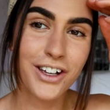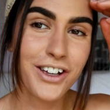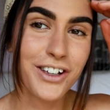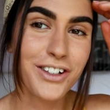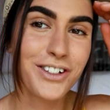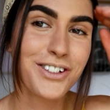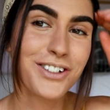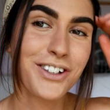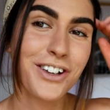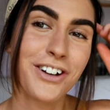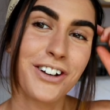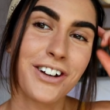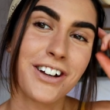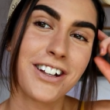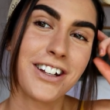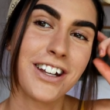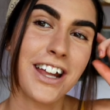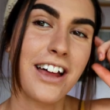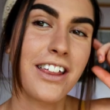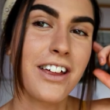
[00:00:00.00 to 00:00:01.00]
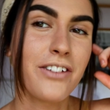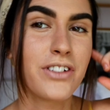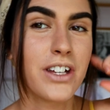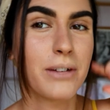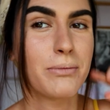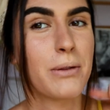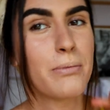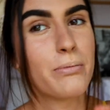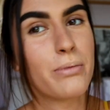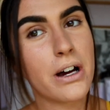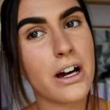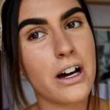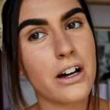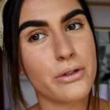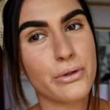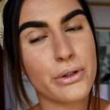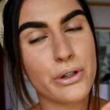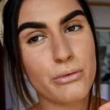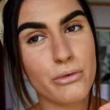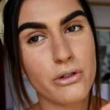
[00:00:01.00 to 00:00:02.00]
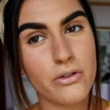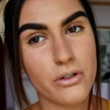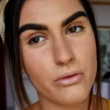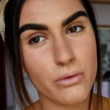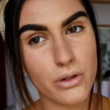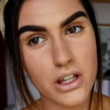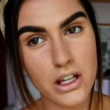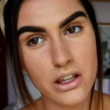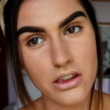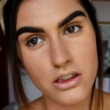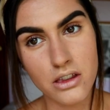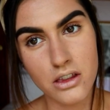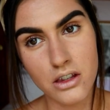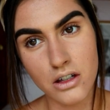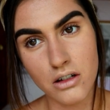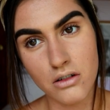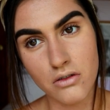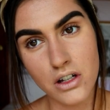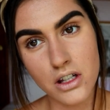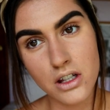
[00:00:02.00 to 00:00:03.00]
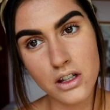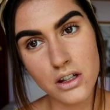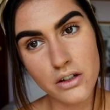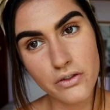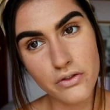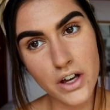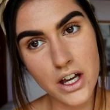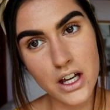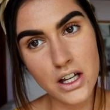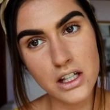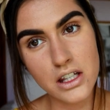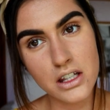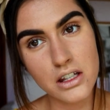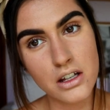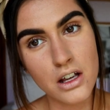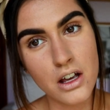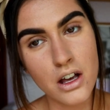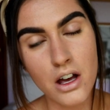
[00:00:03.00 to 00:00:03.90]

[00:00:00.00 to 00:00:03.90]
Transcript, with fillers: So now that I've done my brows, we can move on with like the rest of the face.